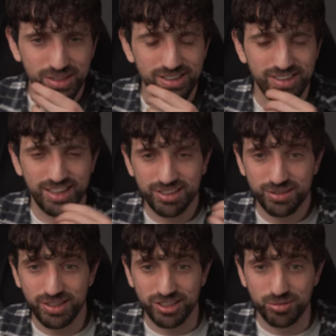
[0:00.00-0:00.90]
It
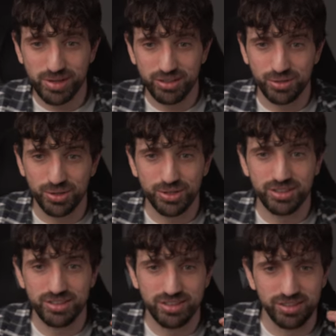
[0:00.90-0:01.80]
actually explains the code
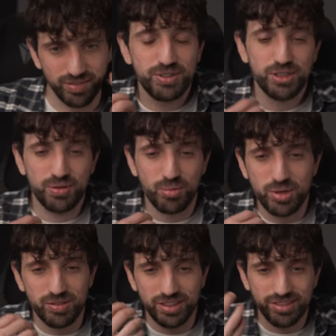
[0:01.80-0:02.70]
it did. That's for
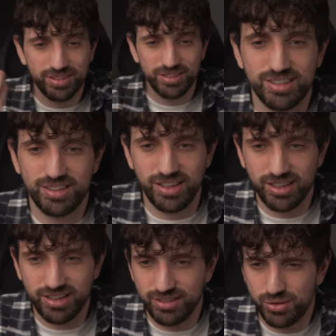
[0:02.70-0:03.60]
me. That's
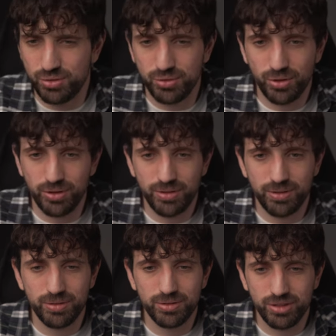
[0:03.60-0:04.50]
like
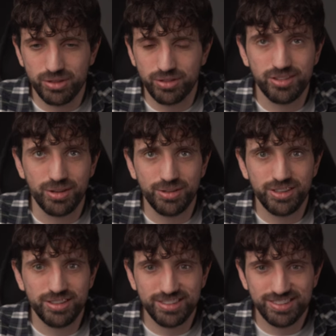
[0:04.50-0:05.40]
tutorials on
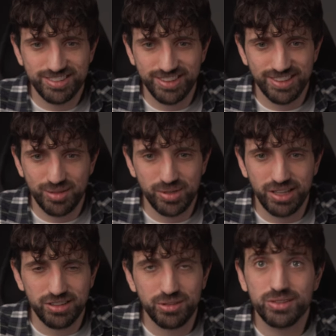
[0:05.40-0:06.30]
steroids. I mean,
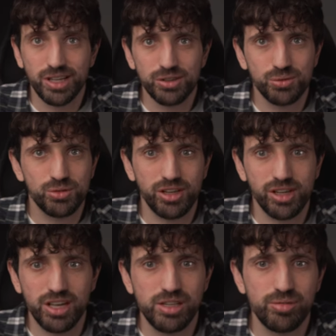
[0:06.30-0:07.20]
I didn't have to
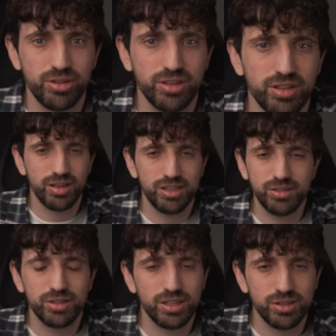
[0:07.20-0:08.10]
check anything. I
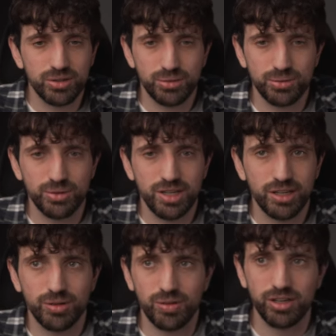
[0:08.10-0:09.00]
didn't have to
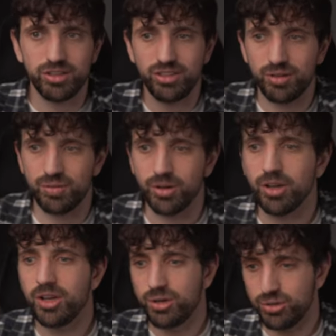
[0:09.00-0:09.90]
kind of like check for
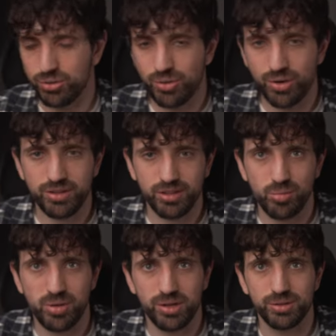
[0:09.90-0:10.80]
how to create an
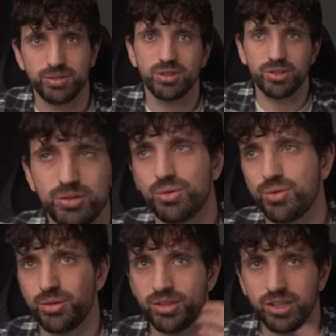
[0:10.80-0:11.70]
API route, how to
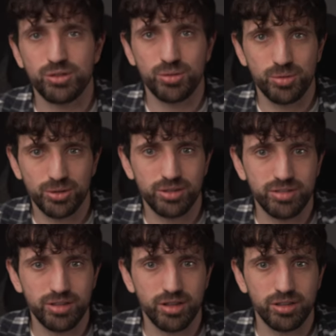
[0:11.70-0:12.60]
connect to
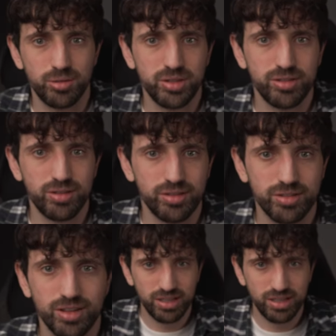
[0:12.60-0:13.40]
MongoDB instance.